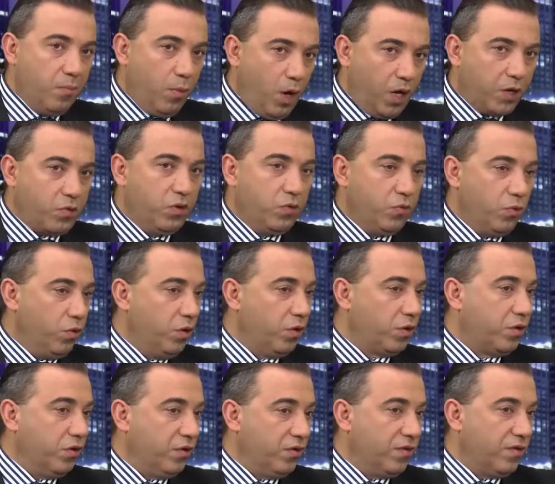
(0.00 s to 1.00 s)
migrant
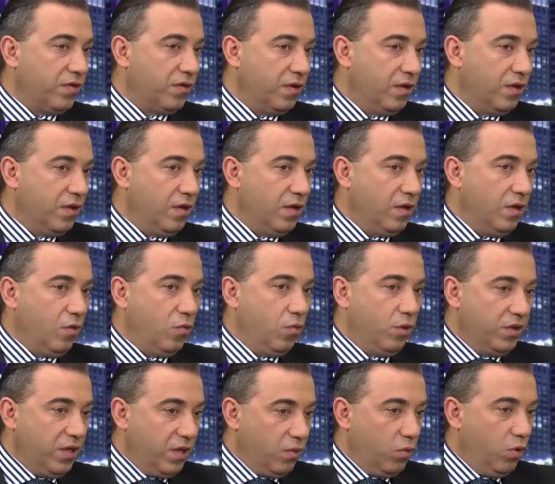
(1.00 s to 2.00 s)
workers,
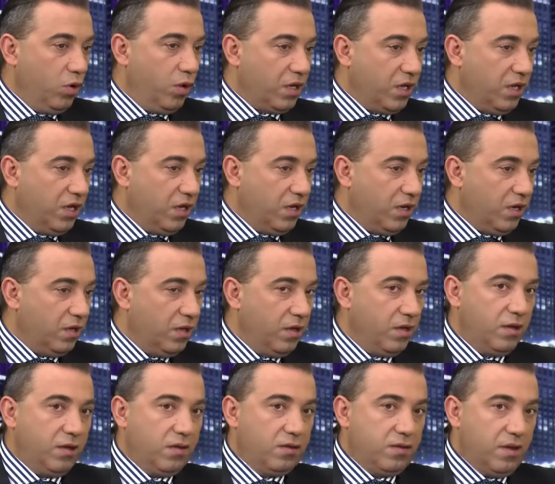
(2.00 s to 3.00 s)
when they're working,
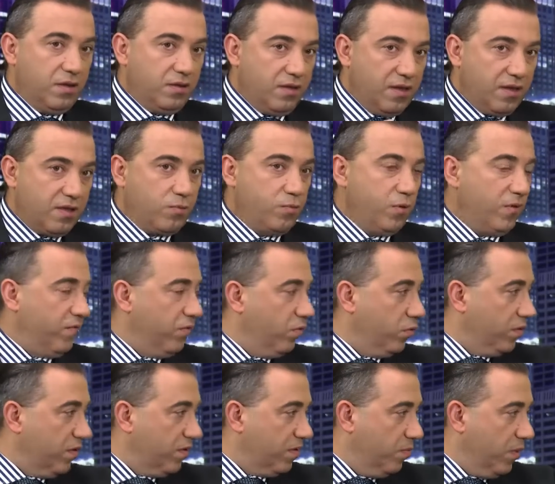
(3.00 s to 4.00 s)
they're desperate
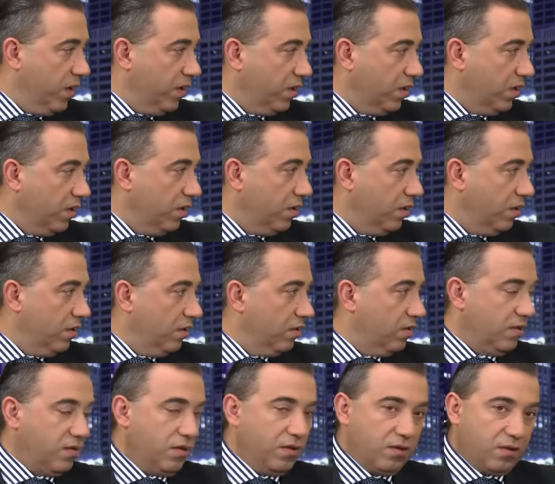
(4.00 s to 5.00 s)
for this money.
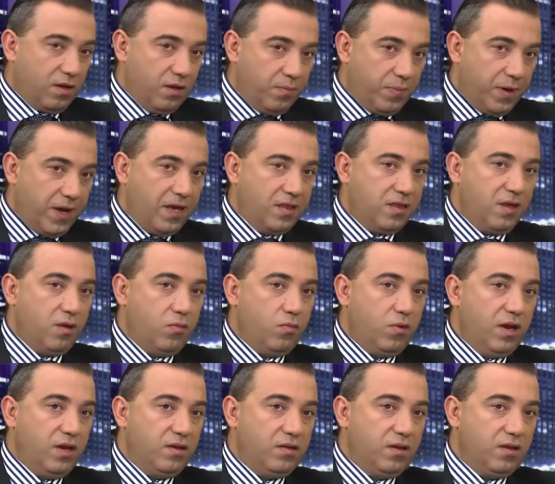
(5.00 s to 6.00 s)
This is going to pay their
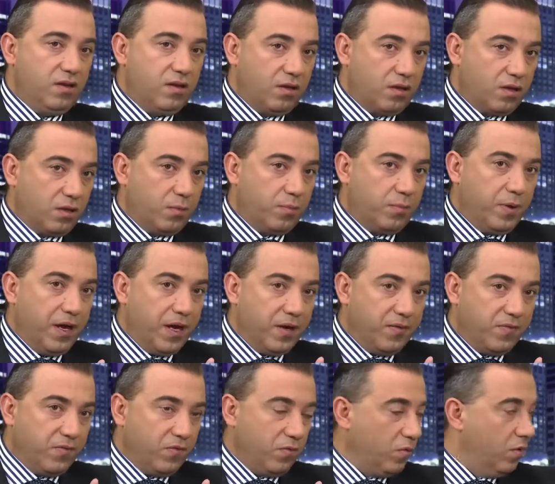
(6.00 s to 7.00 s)
rent. This is going to pay
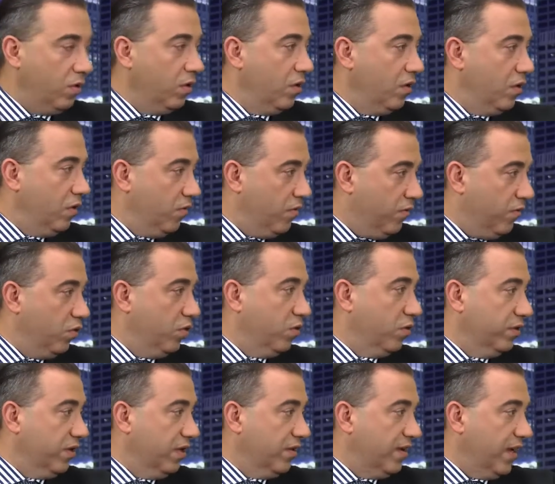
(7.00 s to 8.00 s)
for food
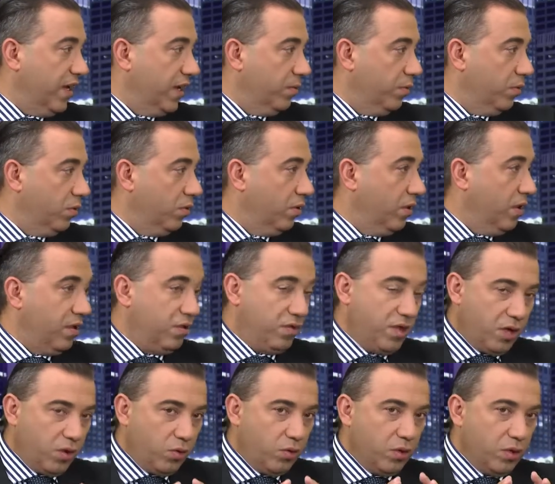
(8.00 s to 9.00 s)
on their table.
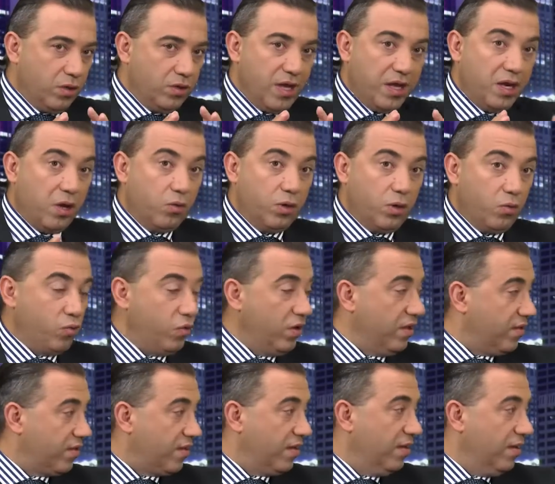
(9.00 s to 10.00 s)
They don't want to
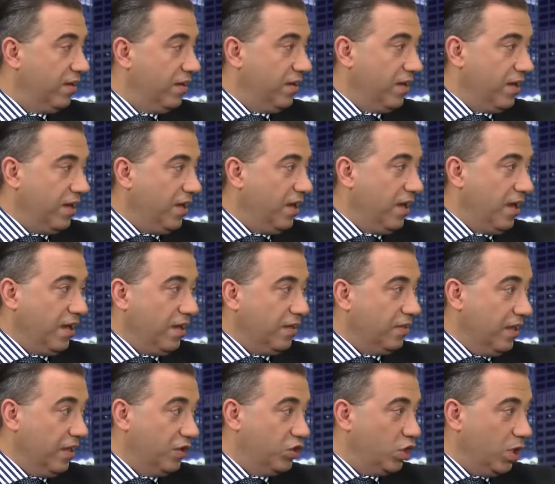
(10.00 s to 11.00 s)
risk
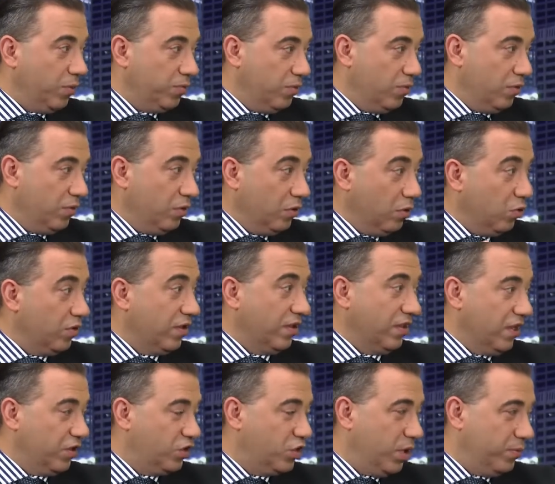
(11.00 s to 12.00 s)
their job, losing
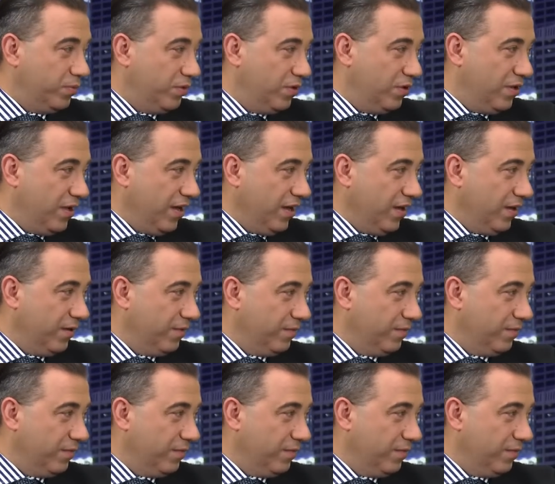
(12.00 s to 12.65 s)
their job, do they?